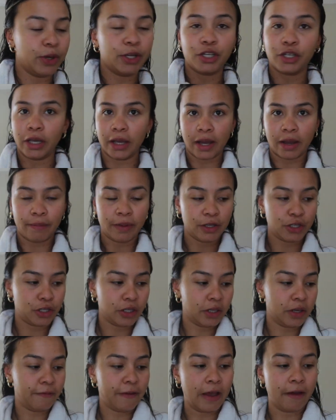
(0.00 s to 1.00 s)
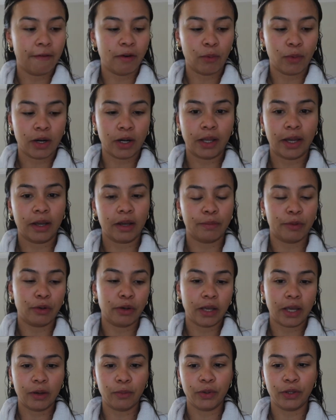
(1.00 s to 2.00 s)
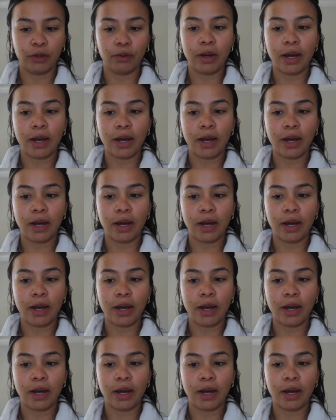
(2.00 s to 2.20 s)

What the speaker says: which like I mentioned, if I ever wanna like communicate with